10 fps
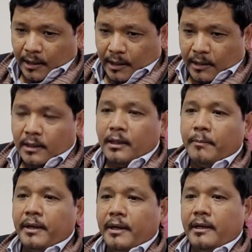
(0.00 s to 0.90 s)
In the
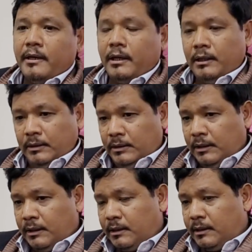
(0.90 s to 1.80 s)
beginning,
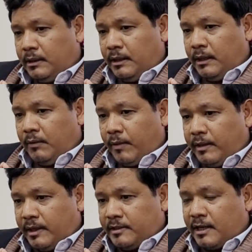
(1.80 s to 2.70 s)
the,
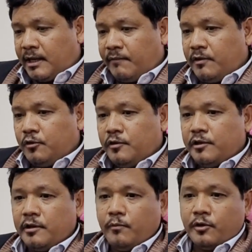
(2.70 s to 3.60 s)
when the executive and
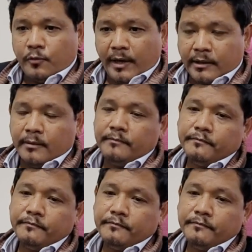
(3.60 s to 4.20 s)
judiciary were together,